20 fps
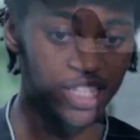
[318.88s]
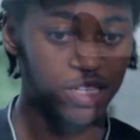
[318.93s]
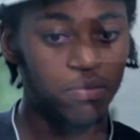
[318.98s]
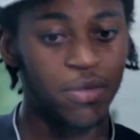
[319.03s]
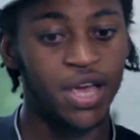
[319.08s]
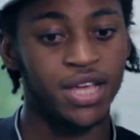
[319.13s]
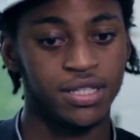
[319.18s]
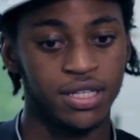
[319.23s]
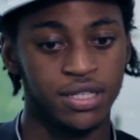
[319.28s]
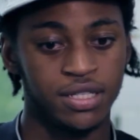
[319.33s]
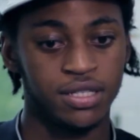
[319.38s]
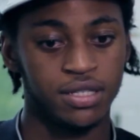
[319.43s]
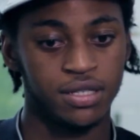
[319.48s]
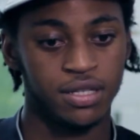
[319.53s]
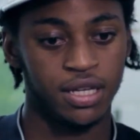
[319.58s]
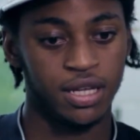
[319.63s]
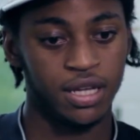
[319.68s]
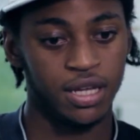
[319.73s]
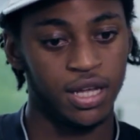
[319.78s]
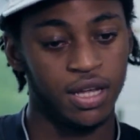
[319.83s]
a message
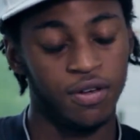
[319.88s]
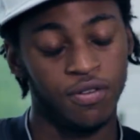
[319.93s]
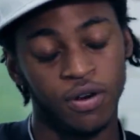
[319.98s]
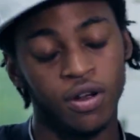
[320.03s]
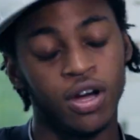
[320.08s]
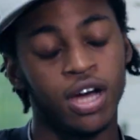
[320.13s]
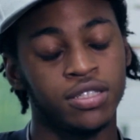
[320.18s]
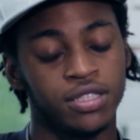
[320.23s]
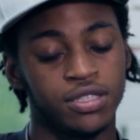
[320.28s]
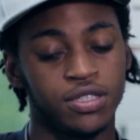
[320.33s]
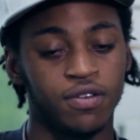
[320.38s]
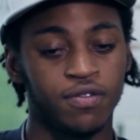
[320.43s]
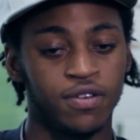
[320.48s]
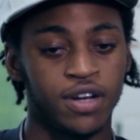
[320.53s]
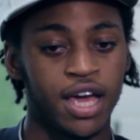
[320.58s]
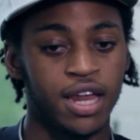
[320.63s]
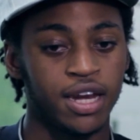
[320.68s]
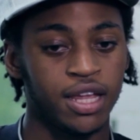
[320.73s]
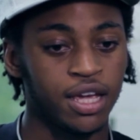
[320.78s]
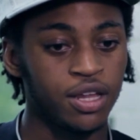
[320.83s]
in regards to silver
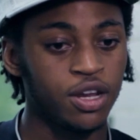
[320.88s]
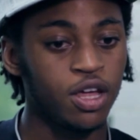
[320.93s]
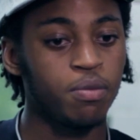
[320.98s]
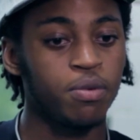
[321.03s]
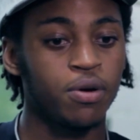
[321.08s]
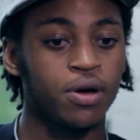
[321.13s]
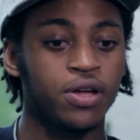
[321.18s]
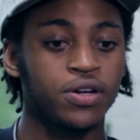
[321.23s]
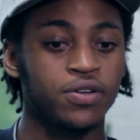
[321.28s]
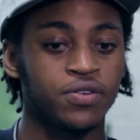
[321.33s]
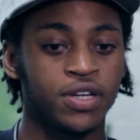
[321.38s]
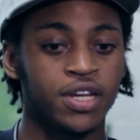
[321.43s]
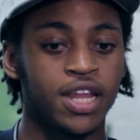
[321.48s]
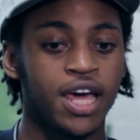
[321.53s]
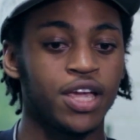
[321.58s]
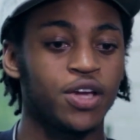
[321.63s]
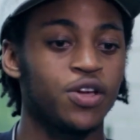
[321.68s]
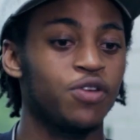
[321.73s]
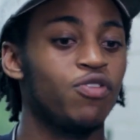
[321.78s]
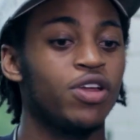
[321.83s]
lining in her poetry that
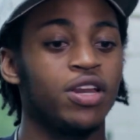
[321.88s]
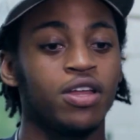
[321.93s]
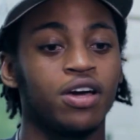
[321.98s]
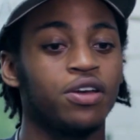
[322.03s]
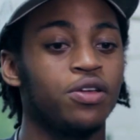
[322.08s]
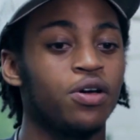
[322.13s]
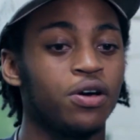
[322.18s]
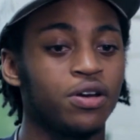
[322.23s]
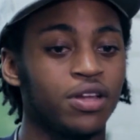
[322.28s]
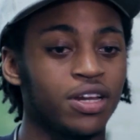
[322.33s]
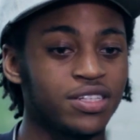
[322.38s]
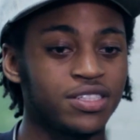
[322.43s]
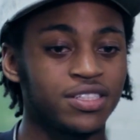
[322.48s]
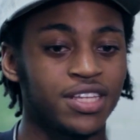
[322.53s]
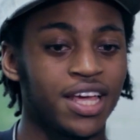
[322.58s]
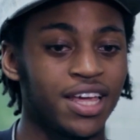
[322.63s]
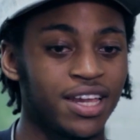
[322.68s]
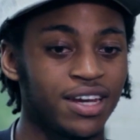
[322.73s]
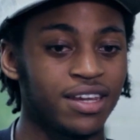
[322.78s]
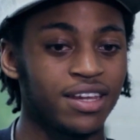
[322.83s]
you could really
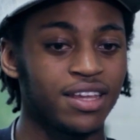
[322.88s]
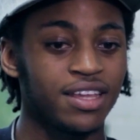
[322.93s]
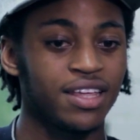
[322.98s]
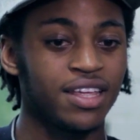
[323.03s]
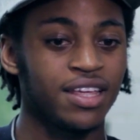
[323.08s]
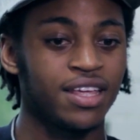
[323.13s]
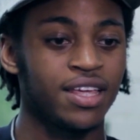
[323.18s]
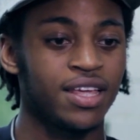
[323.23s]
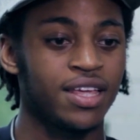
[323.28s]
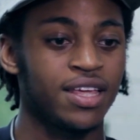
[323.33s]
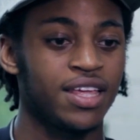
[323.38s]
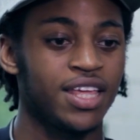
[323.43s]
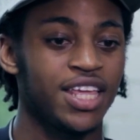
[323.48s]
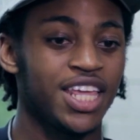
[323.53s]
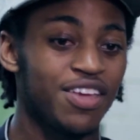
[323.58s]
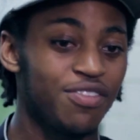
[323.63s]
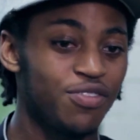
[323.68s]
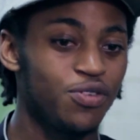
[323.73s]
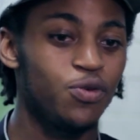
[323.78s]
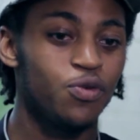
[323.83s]
understand
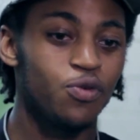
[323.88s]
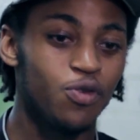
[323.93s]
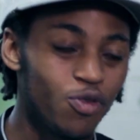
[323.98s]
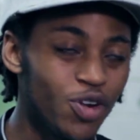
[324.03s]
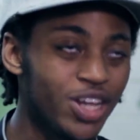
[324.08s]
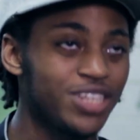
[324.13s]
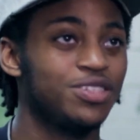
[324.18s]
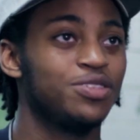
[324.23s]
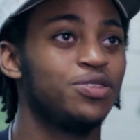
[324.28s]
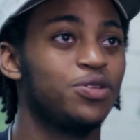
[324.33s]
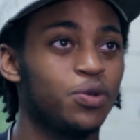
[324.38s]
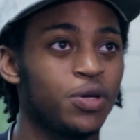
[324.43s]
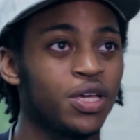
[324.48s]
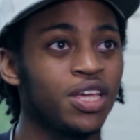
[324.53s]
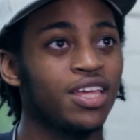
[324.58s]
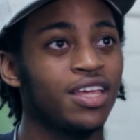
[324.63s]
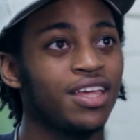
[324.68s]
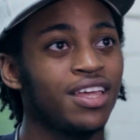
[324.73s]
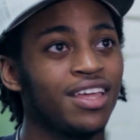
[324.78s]
if you listen to it.